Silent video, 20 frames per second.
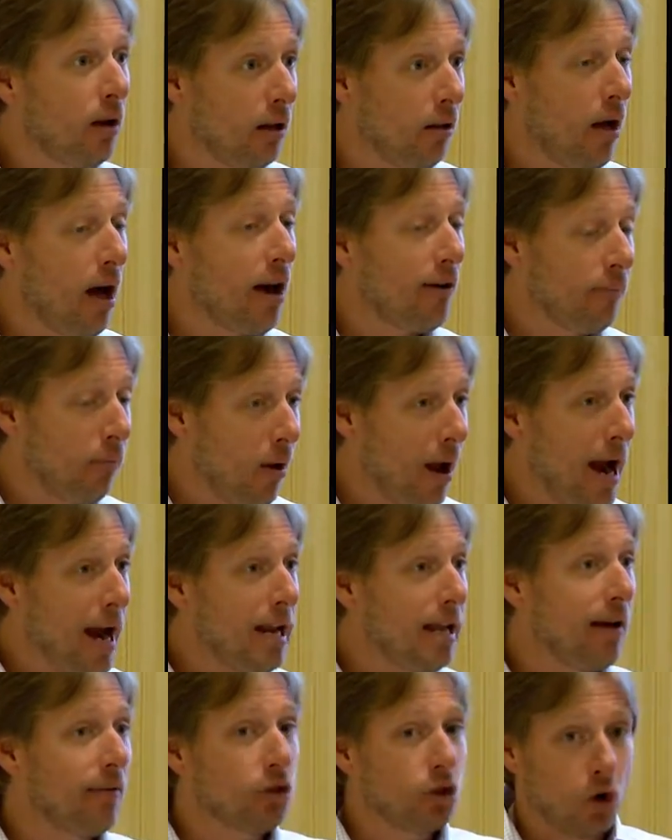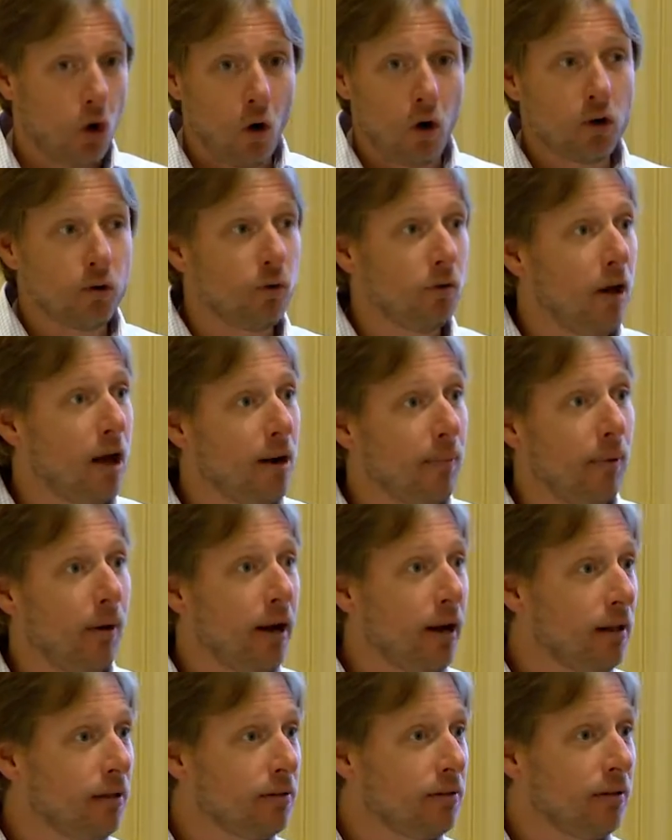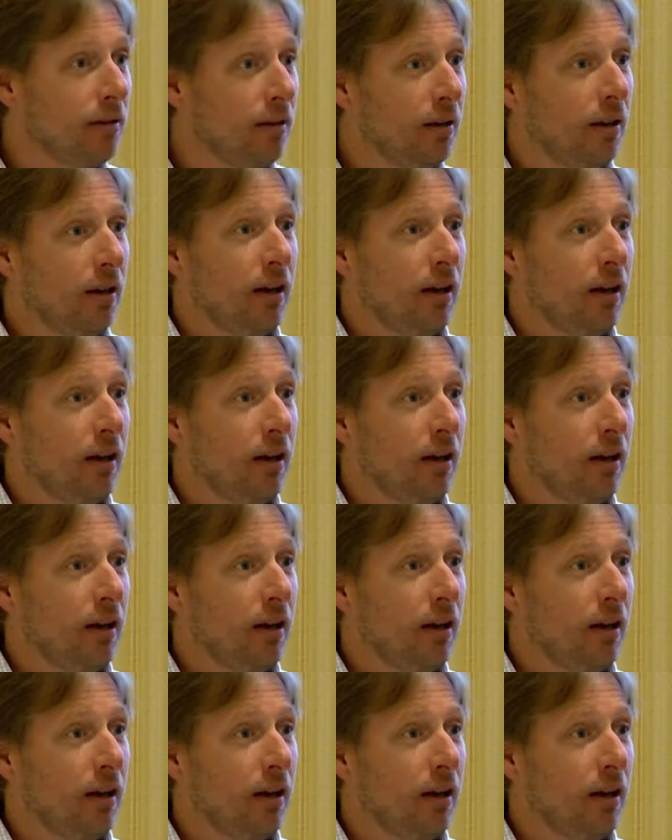a lot of planning. I've charged for a lot of plans.